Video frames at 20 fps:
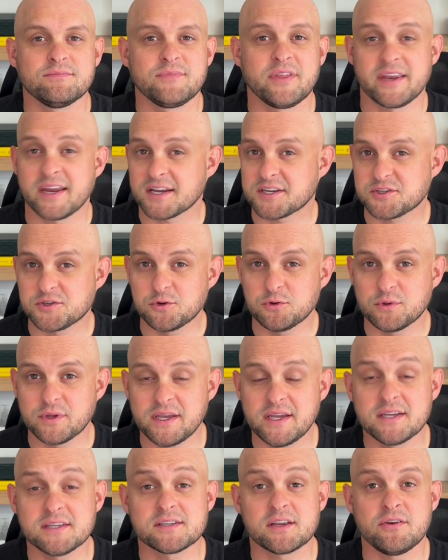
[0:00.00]
The next tool
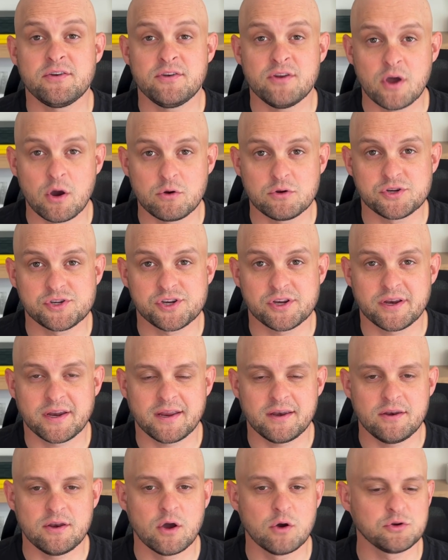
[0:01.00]
is Notion,
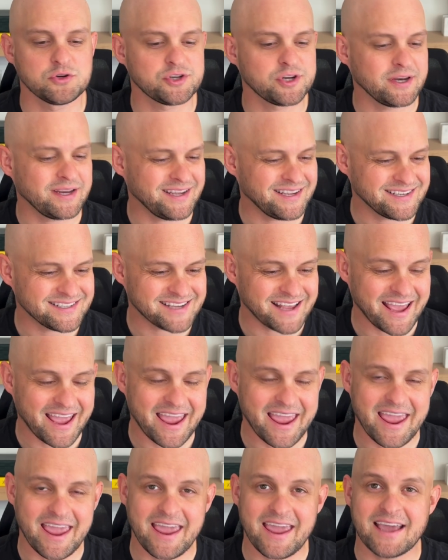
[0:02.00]
and Notion is
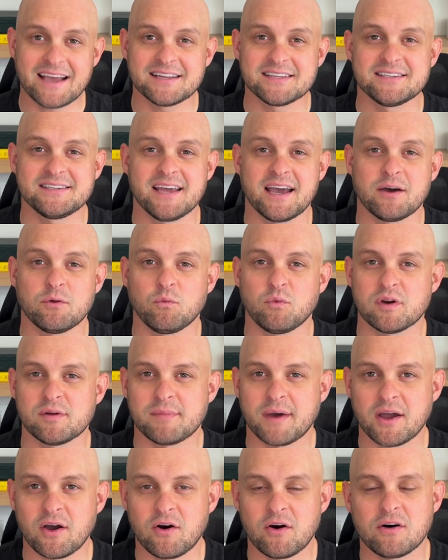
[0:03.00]
hands down one of
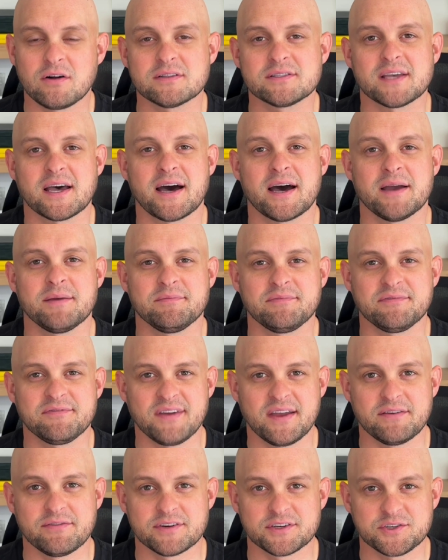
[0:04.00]
my all time
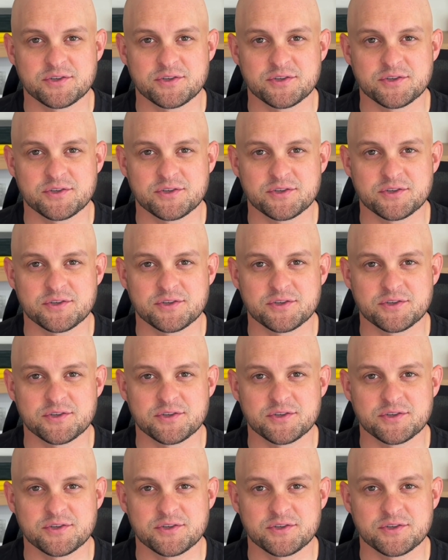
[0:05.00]
favorite